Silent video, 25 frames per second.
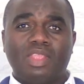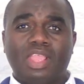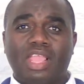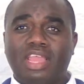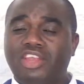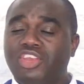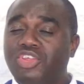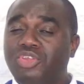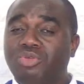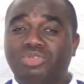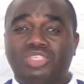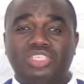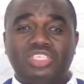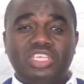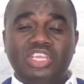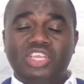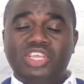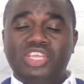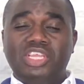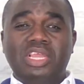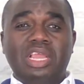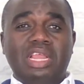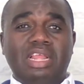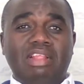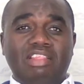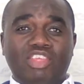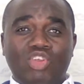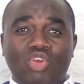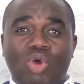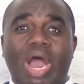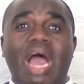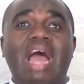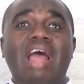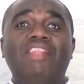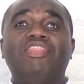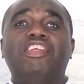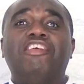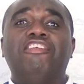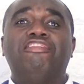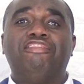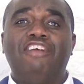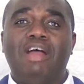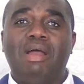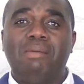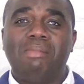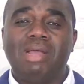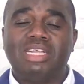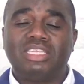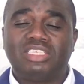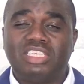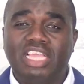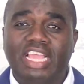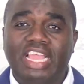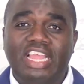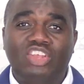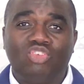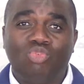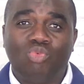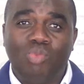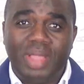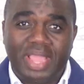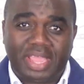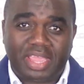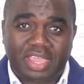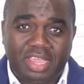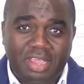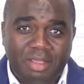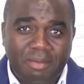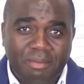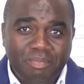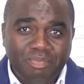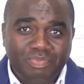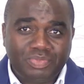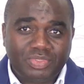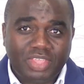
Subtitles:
and you see your other farmers at work